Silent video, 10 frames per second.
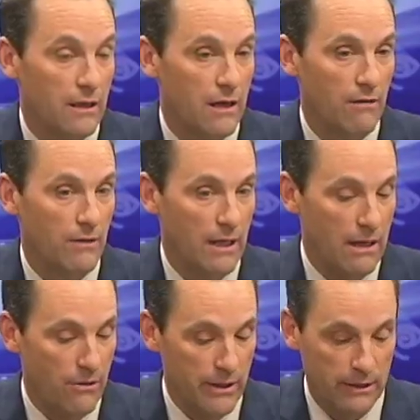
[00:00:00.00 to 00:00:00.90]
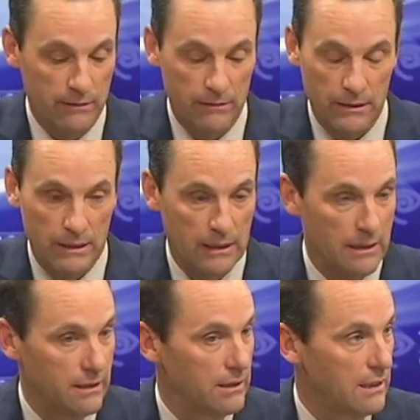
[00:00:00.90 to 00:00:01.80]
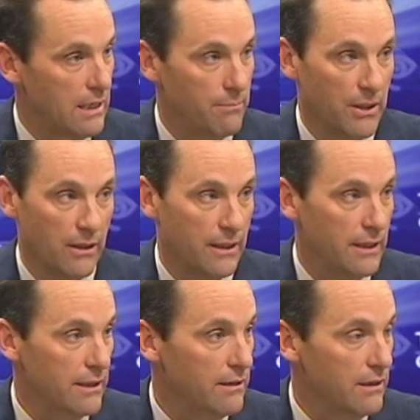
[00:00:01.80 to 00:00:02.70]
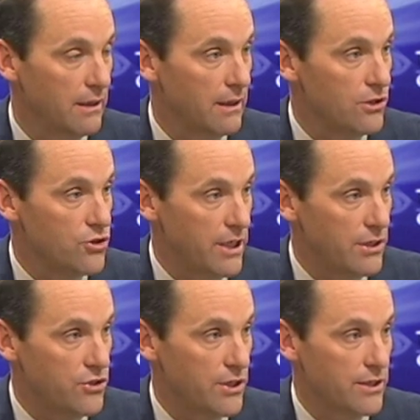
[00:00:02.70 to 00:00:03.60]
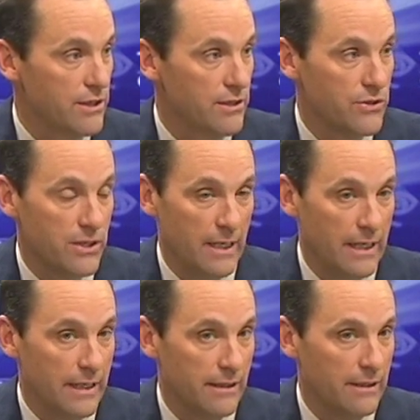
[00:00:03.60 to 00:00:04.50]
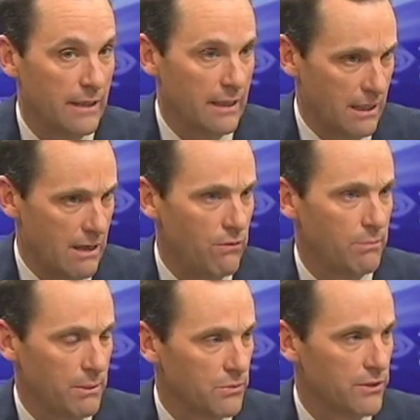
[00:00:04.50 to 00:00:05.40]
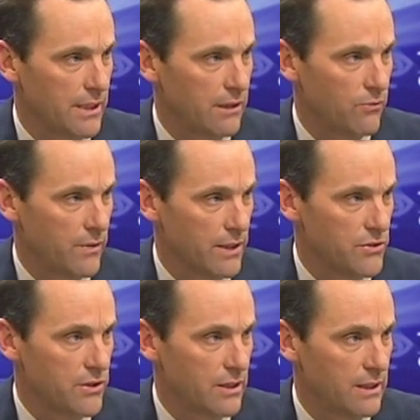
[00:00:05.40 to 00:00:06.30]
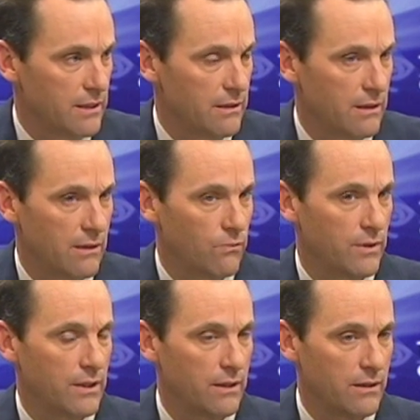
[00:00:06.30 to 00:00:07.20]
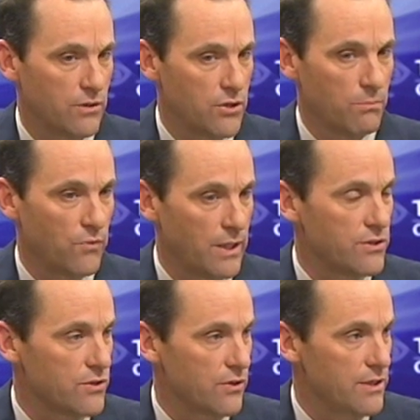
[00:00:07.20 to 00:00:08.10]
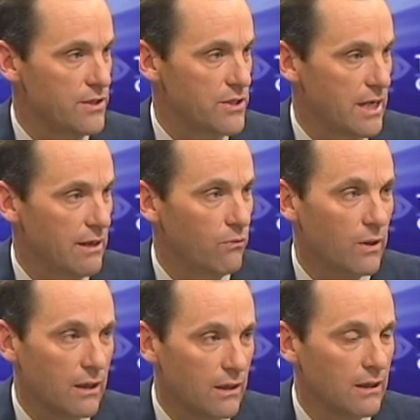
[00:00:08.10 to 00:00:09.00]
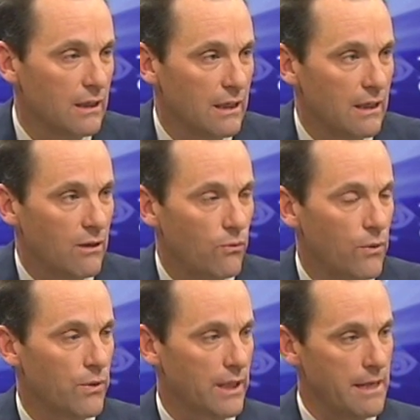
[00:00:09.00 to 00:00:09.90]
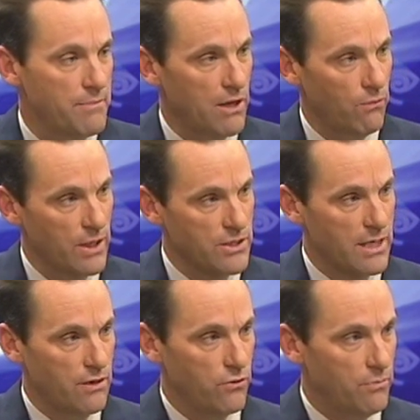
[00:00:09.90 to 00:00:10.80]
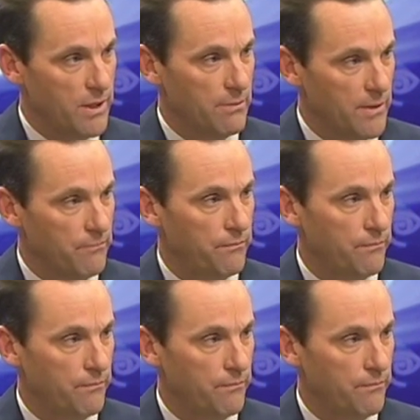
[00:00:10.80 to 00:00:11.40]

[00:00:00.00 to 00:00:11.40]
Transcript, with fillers: of allowing uh, liability changes and, and allowing people to take a risk. And, and when the consumer rights attorneys say, well, we want to keep that risk down to a minimum,